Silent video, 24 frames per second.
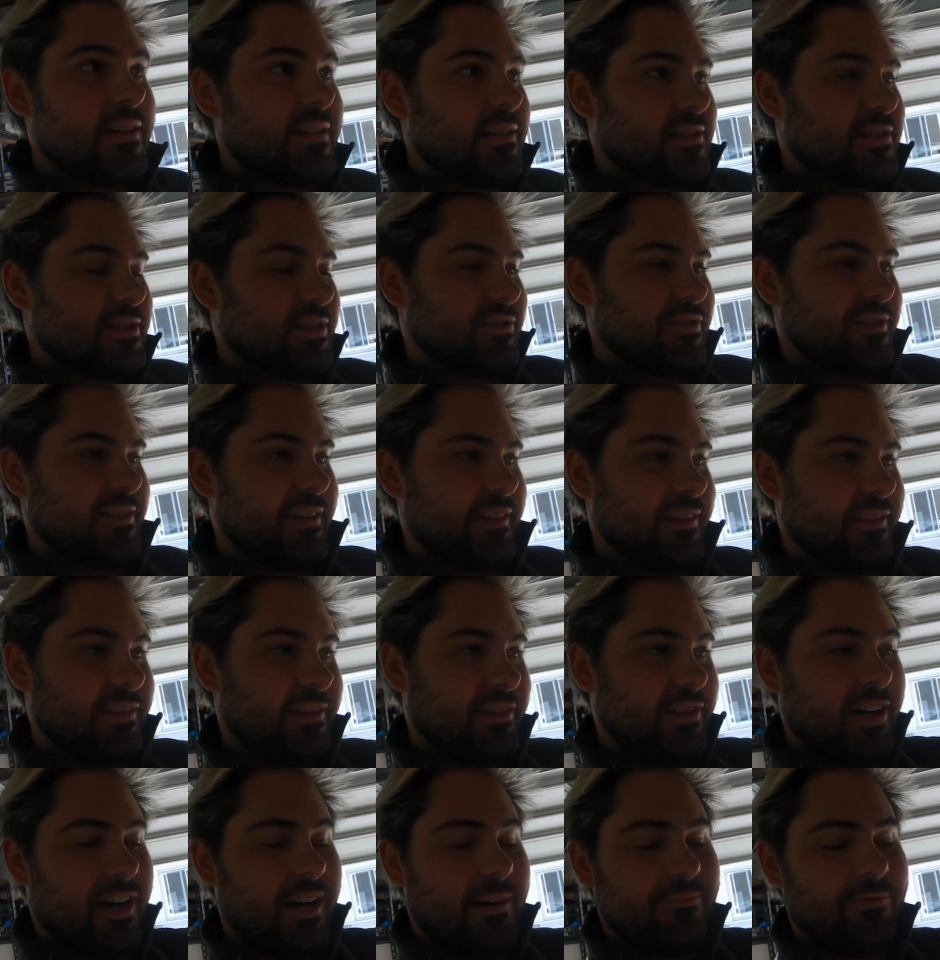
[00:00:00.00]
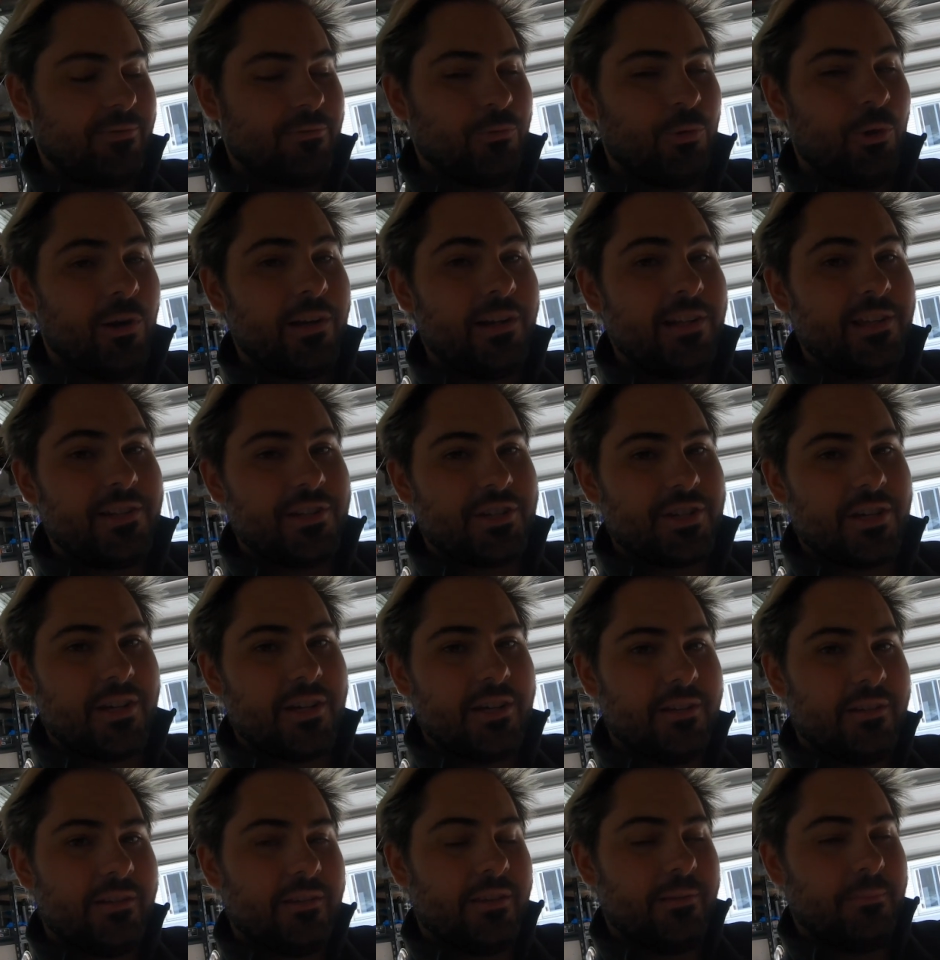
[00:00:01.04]
So it's like the top from one
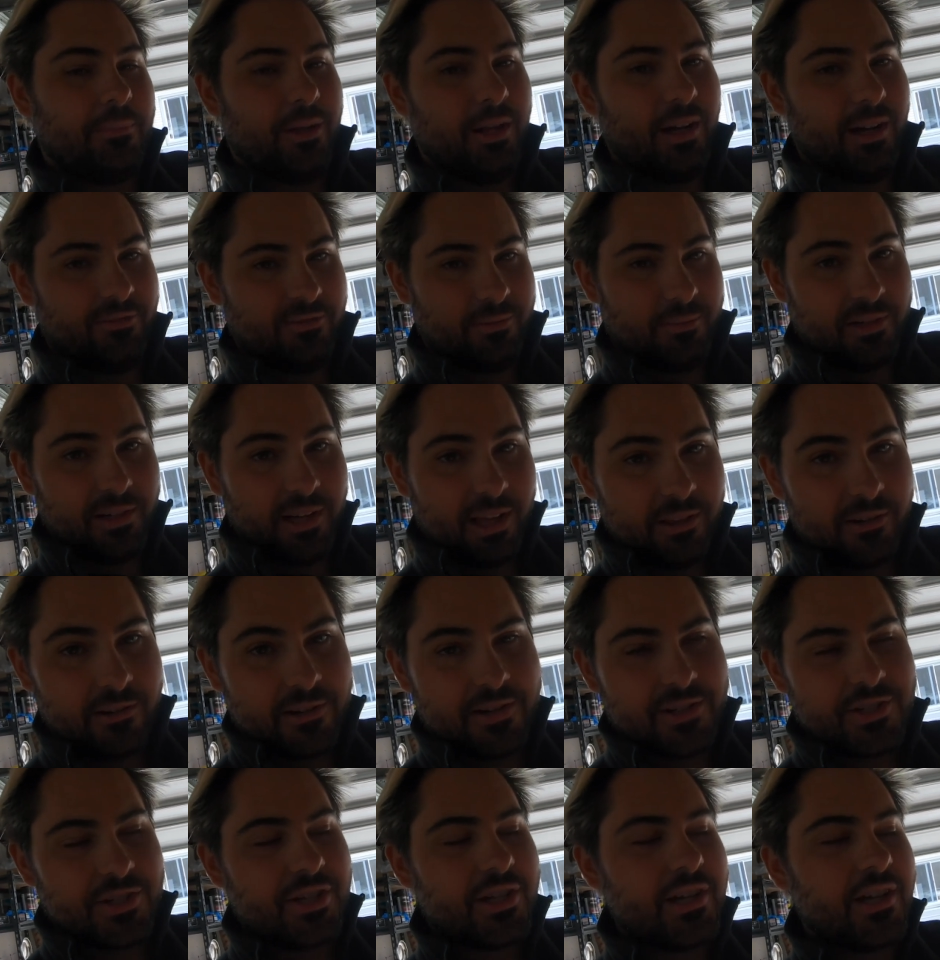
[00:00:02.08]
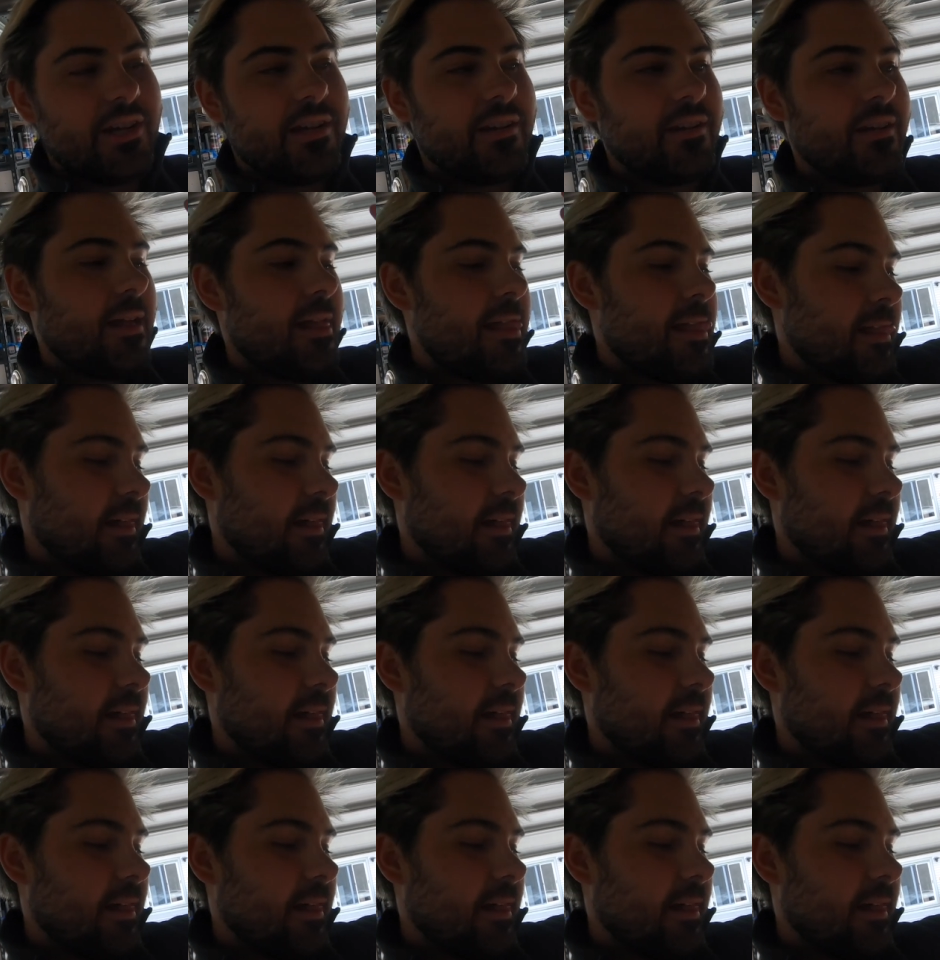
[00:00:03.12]
engine, the block from another engine,